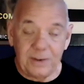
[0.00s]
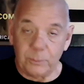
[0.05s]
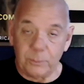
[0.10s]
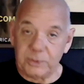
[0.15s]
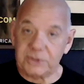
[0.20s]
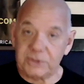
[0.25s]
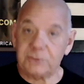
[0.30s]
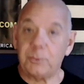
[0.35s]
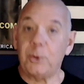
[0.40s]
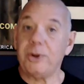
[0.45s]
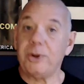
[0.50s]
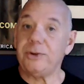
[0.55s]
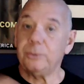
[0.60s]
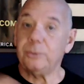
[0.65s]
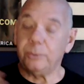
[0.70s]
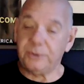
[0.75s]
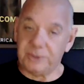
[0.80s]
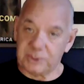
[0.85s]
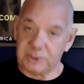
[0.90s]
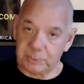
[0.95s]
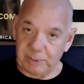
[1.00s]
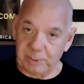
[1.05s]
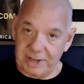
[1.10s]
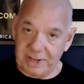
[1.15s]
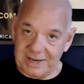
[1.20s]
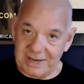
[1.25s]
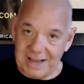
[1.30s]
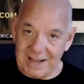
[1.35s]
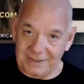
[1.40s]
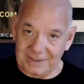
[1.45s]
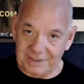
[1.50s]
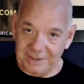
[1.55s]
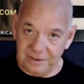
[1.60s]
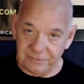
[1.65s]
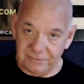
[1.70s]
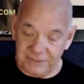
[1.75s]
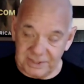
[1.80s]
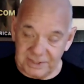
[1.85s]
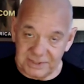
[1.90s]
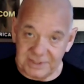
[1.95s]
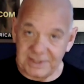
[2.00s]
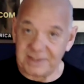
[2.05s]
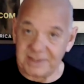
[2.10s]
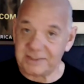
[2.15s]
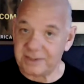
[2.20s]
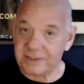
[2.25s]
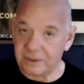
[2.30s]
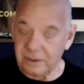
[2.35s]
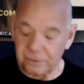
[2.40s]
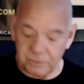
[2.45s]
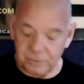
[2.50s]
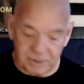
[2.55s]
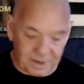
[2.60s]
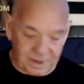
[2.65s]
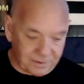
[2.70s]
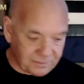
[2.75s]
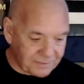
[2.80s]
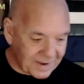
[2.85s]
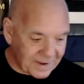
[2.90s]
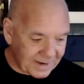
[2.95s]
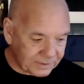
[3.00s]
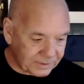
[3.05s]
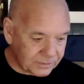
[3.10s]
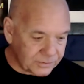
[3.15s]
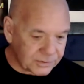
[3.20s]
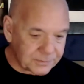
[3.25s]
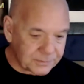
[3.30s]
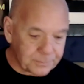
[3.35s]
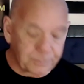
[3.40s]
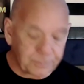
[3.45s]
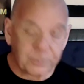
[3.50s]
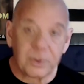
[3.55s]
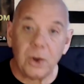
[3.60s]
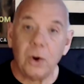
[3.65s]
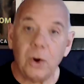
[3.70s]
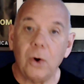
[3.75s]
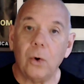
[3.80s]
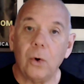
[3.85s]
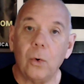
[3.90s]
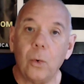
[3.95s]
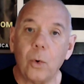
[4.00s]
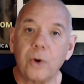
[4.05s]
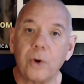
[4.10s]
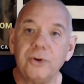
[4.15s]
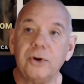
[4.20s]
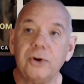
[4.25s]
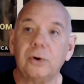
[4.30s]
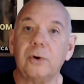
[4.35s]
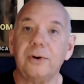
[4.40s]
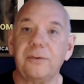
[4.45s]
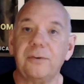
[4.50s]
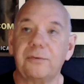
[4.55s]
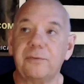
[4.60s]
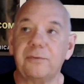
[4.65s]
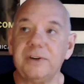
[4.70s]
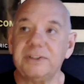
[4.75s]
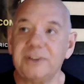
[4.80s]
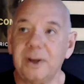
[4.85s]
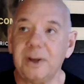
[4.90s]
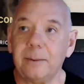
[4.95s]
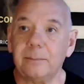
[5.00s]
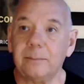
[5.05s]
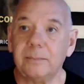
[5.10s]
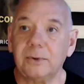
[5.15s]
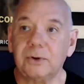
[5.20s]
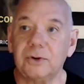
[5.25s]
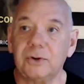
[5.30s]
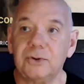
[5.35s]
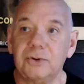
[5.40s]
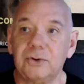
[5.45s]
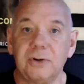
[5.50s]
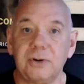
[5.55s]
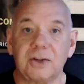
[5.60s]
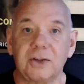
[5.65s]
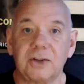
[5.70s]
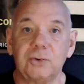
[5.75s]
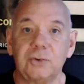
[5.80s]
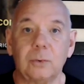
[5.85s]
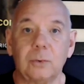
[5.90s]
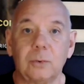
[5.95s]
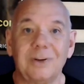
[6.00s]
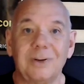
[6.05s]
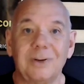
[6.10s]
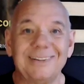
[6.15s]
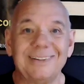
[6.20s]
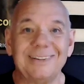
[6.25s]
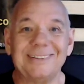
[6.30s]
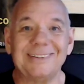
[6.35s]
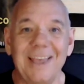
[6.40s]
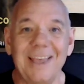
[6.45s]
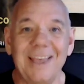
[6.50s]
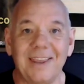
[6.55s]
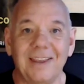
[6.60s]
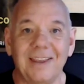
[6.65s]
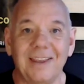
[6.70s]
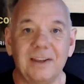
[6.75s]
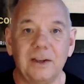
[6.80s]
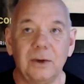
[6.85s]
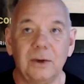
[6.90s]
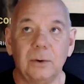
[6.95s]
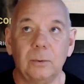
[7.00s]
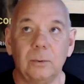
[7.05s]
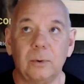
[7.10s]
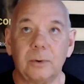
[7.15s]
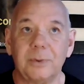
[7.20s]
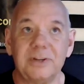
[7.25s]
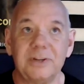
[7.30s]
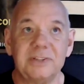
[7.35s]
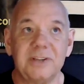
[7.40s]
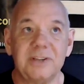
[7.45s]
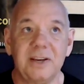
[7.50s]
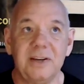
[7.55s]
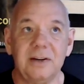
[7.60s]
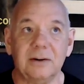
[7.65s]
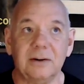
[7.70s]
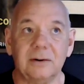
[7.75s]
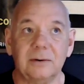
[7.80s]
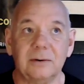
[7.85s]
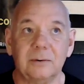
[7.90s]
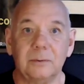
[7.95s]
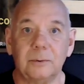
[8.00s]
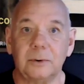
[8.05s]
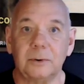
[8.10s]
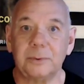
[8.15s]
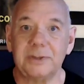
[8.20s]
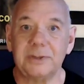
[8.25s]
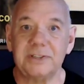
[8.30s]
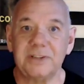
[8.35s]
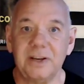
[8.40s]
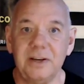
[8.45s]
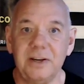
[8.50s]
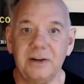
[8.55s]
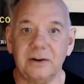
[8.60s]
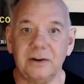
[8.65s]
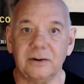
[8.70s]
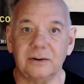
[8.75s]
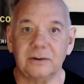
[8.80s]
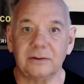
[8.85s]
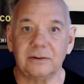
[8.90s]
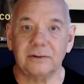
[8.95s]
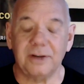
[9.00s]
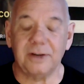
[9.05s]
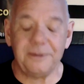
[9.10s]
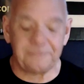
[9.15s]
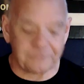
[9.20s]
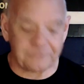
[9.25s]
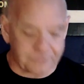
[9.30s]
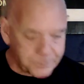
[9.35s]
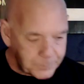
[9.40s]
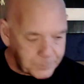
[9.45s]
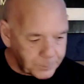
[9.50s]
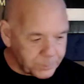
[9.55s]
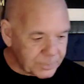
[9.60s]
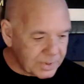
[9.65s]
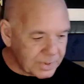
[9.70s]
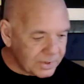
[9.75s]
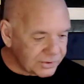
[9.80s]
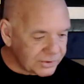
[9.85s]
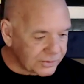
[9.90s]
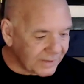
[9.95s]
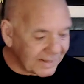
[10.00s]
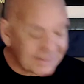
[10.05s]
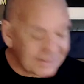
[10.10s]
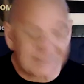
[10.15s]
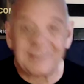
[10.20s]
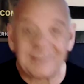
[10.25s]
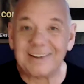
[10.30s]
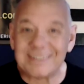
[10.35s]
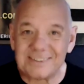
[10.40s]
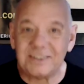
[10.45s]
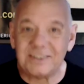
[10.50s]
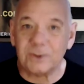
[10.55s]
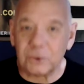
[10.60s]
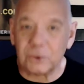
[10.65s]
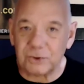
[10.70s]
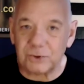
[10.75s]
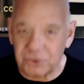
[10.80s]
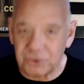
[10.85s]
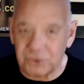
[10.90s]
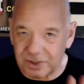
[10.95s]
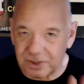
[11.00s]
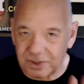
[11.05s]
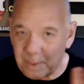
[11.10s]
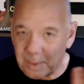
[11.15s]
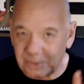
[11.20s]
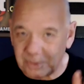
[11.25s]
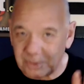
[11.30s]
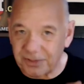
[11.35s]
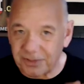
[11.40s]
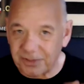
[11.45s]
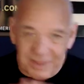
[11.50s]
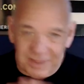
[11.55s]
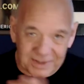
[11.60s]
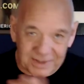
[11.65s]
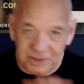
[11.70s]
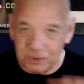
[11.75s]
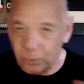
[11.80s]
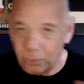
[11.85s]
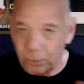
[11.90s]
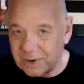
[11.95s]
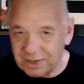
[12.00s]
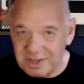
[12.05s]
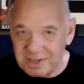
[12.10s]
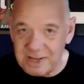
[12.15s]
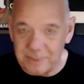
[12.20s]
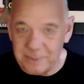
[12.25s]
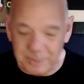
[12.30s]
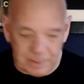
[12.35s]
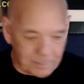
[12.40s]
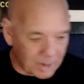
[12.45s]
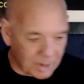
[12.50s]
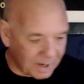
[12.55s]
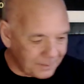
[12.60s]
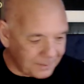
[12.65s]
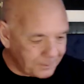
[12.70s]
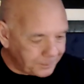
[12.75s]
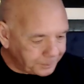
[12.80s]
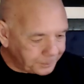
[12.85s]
At which point you would display cognitive dissonance and other kind of factors. Or you're going to freeze up because you're not sure what to say. What do I say here? What do I say here? Right? So that's the couple of things you want to keep in mind.